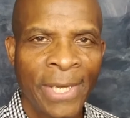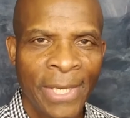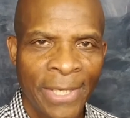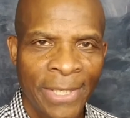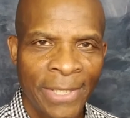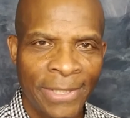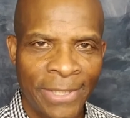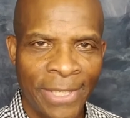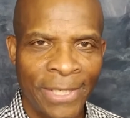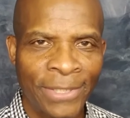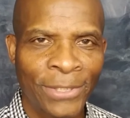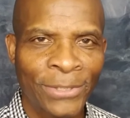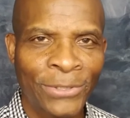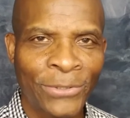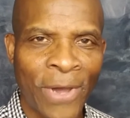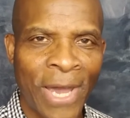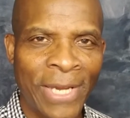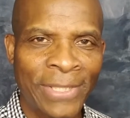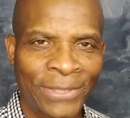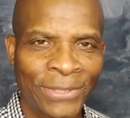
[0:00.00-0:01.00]
Jesus
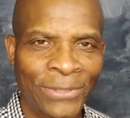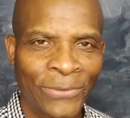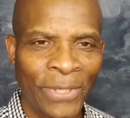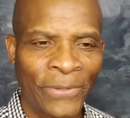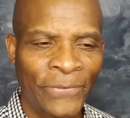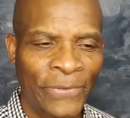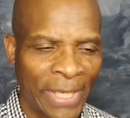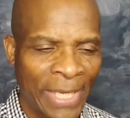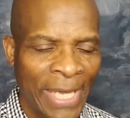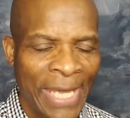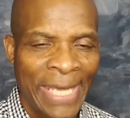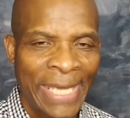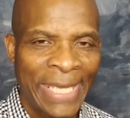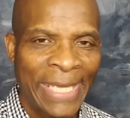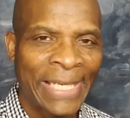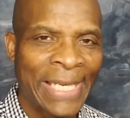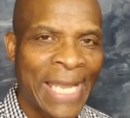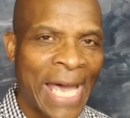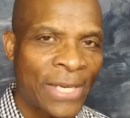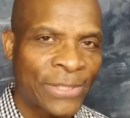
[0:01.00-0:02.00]
Christ is the real thing.
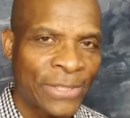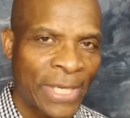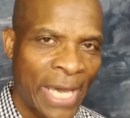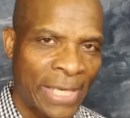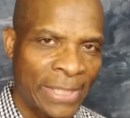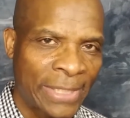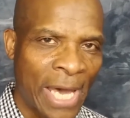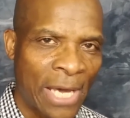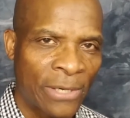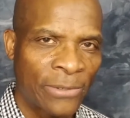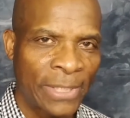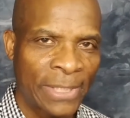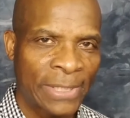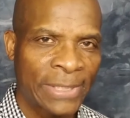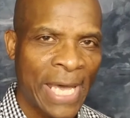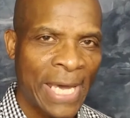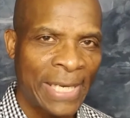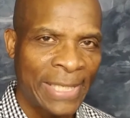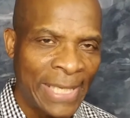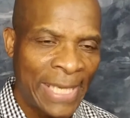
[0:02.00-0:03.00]
Elijah had God on his
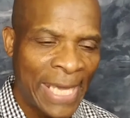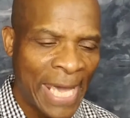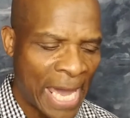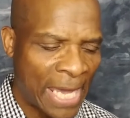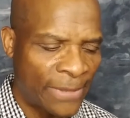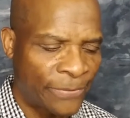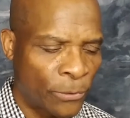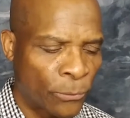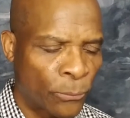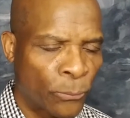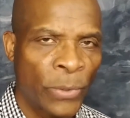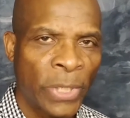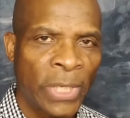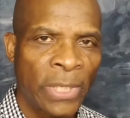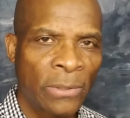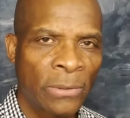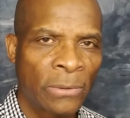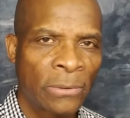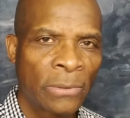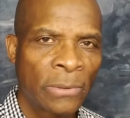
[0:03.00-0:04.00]
side. He had the
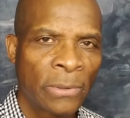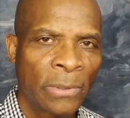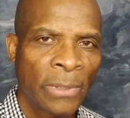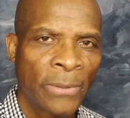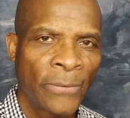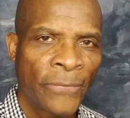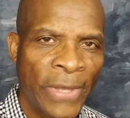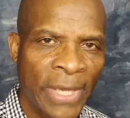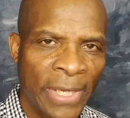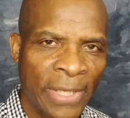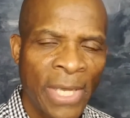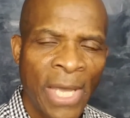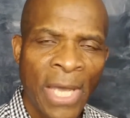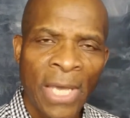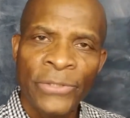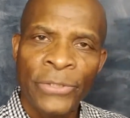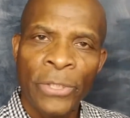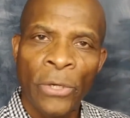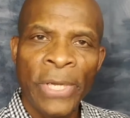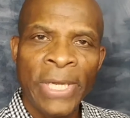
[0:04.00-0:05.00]
real thing.
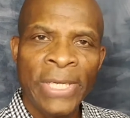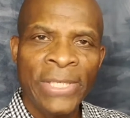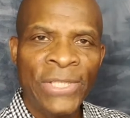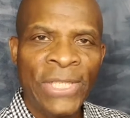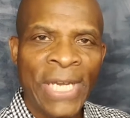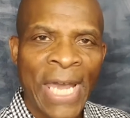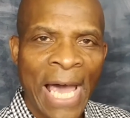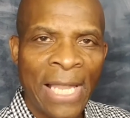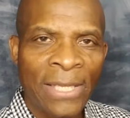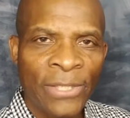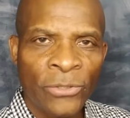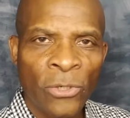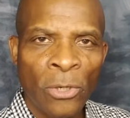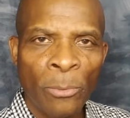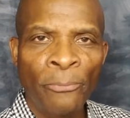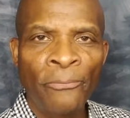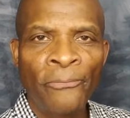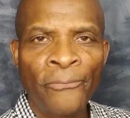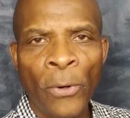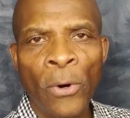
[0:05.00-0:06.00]
So he challenged her
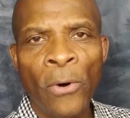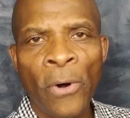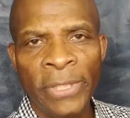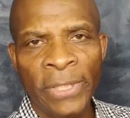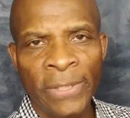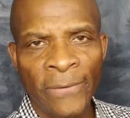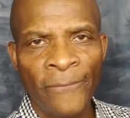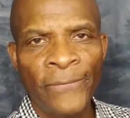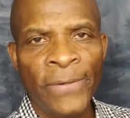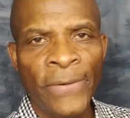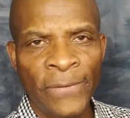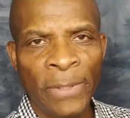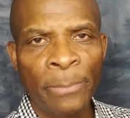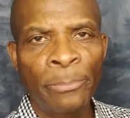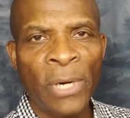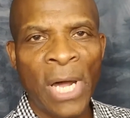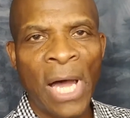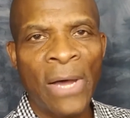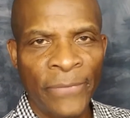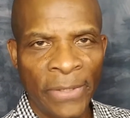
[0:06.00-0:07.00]
450
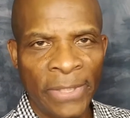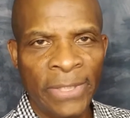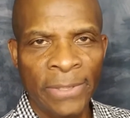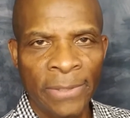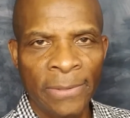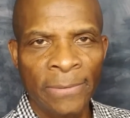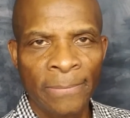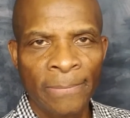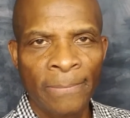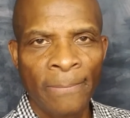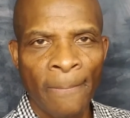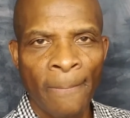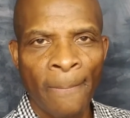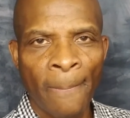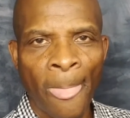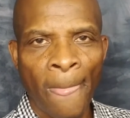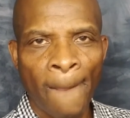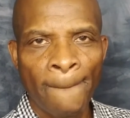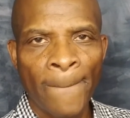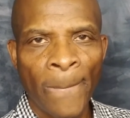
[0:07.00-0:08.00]
prophets.
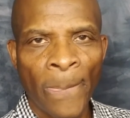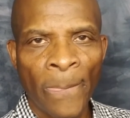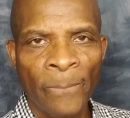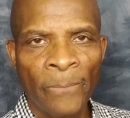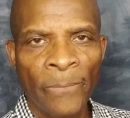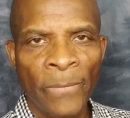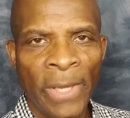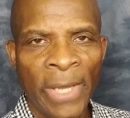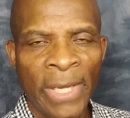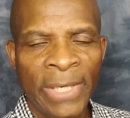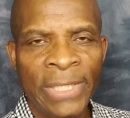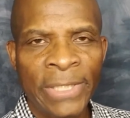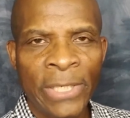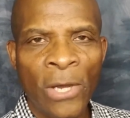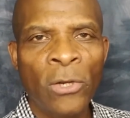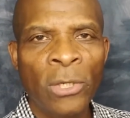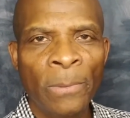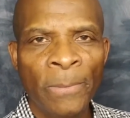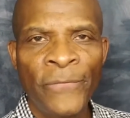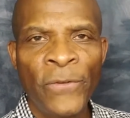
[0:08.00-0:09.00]
And he
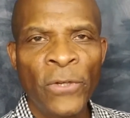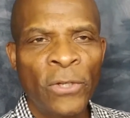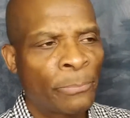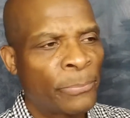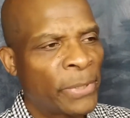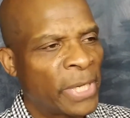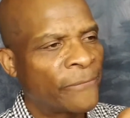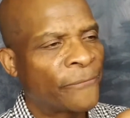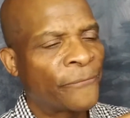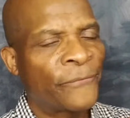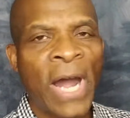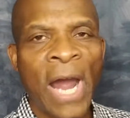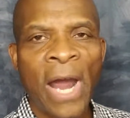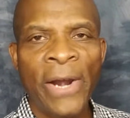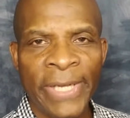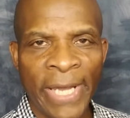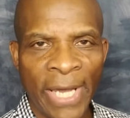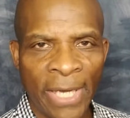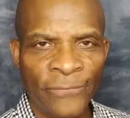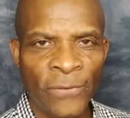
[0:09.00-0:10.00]
told them, if you could bring fire
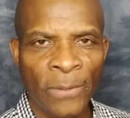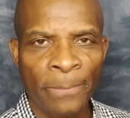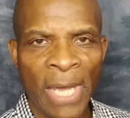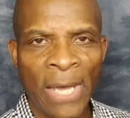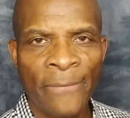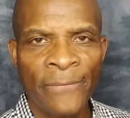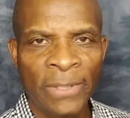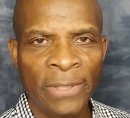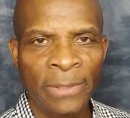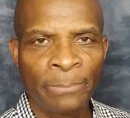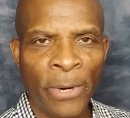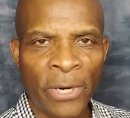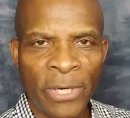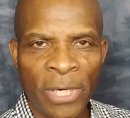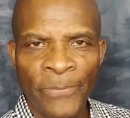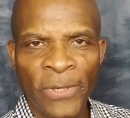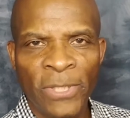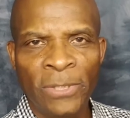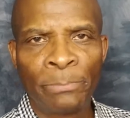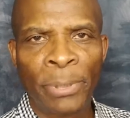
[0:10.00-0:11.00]
down from heaven and burn
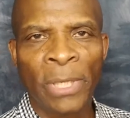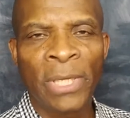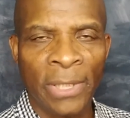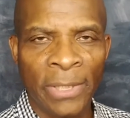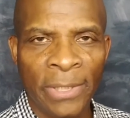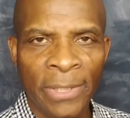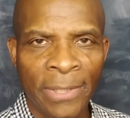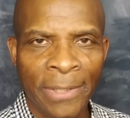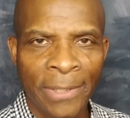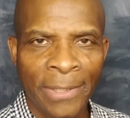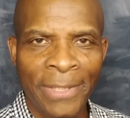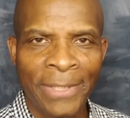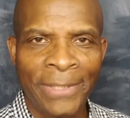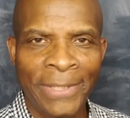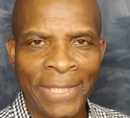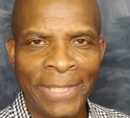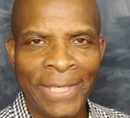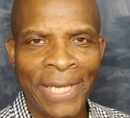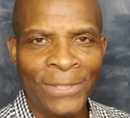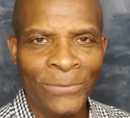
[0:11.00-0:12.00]
up this bullock,
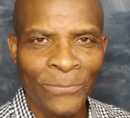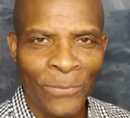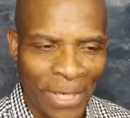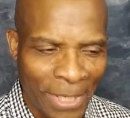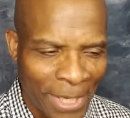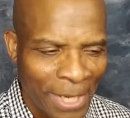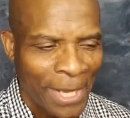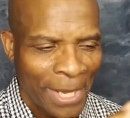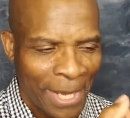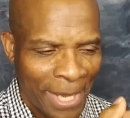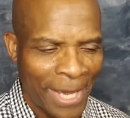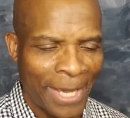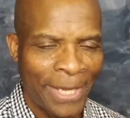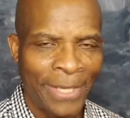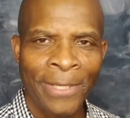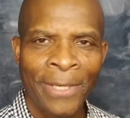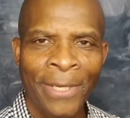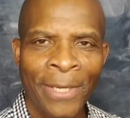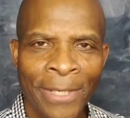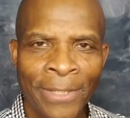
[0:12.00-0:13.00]
then guess what?
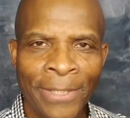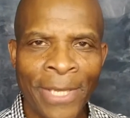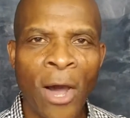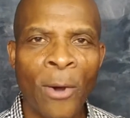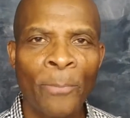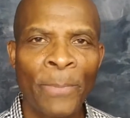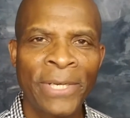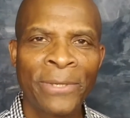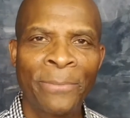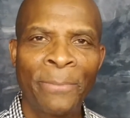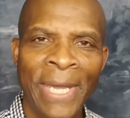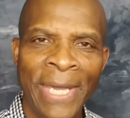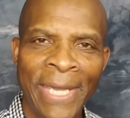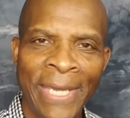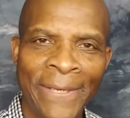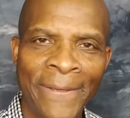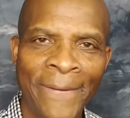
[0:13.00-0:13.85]
Hey, y'all be the man.